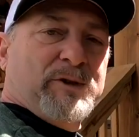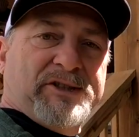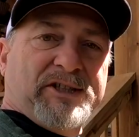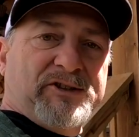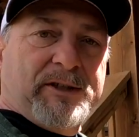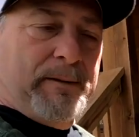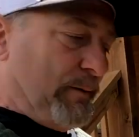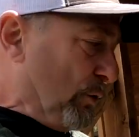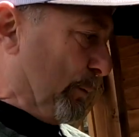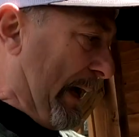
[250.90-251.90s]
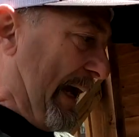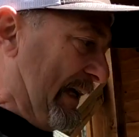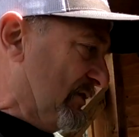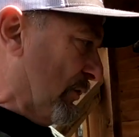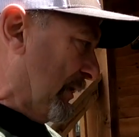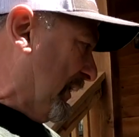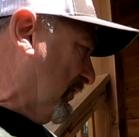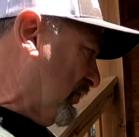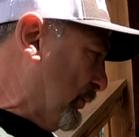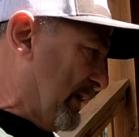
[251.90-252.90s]
resistant little pads on
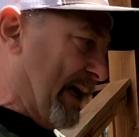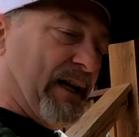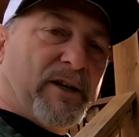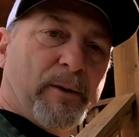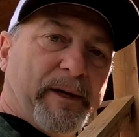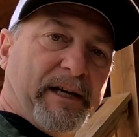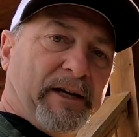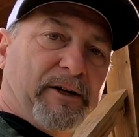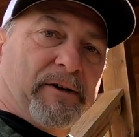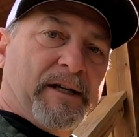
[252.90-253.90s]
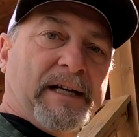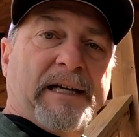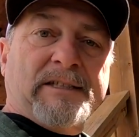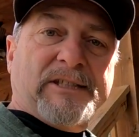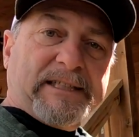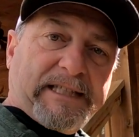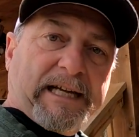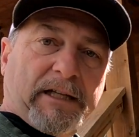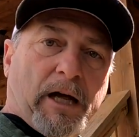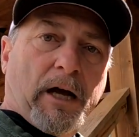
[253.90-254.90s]
here, so we got to come in here, take
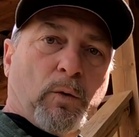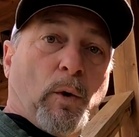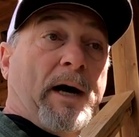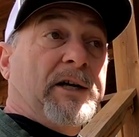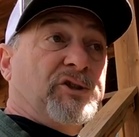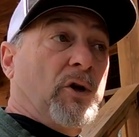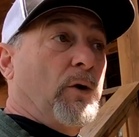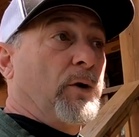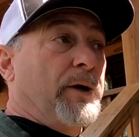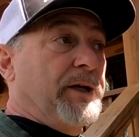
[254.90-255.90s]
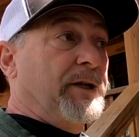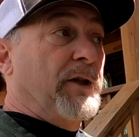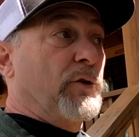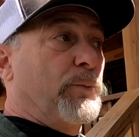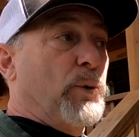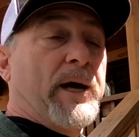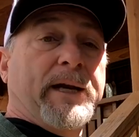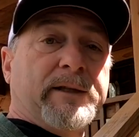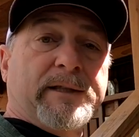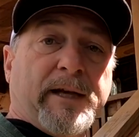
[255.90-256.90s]
that log wash or another
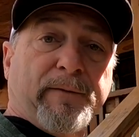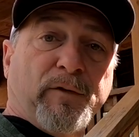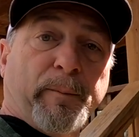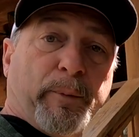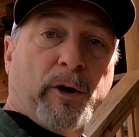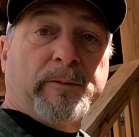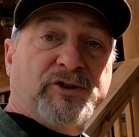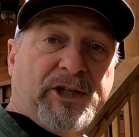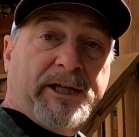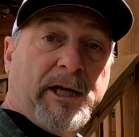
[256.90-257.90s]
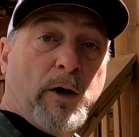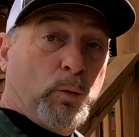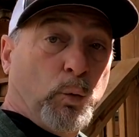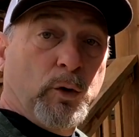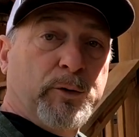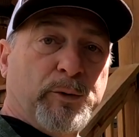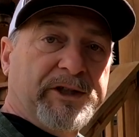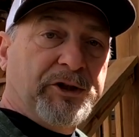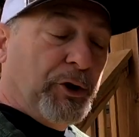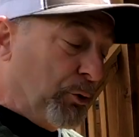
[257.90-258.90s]
product from Perma Chink called Wood
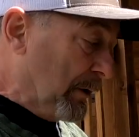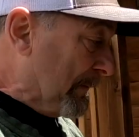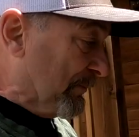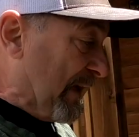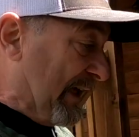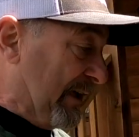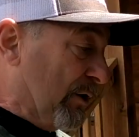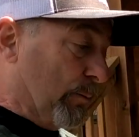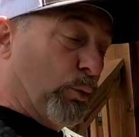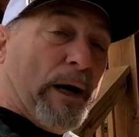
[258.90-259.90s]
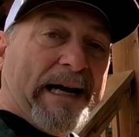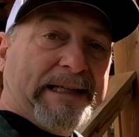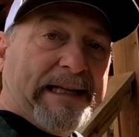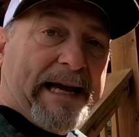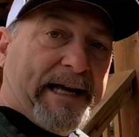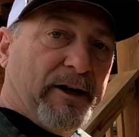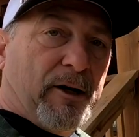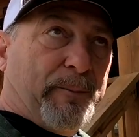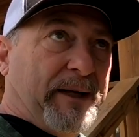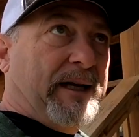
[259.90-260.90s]
Renew, and it'll brighten that
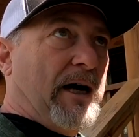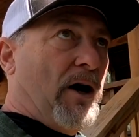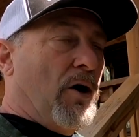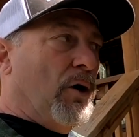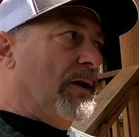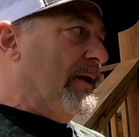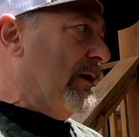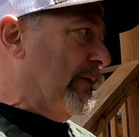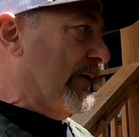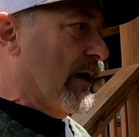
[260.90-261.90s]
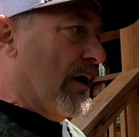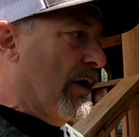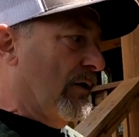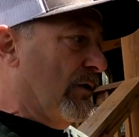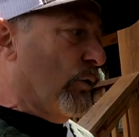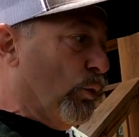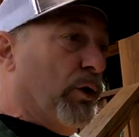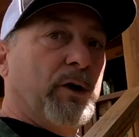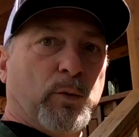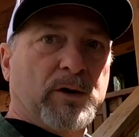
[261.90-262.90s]
up, and all of the
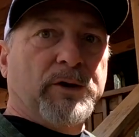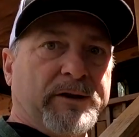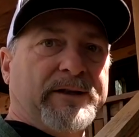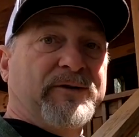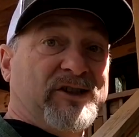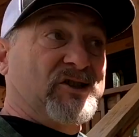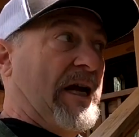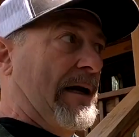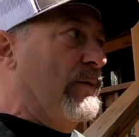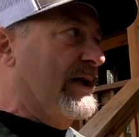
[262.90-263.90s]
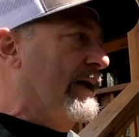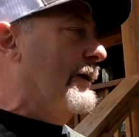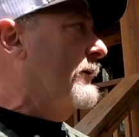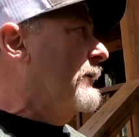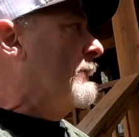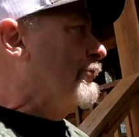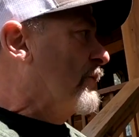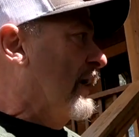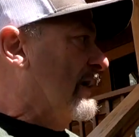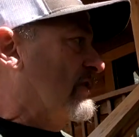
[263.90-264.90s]
wood will look the same again.
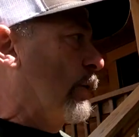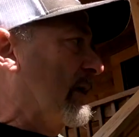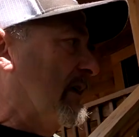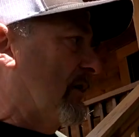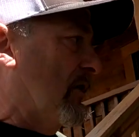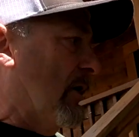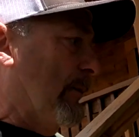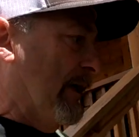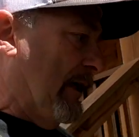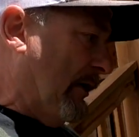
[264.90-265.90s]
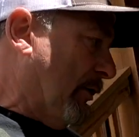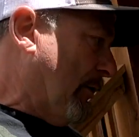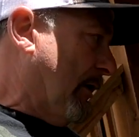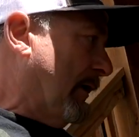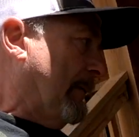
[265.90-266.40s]
And so we can come in here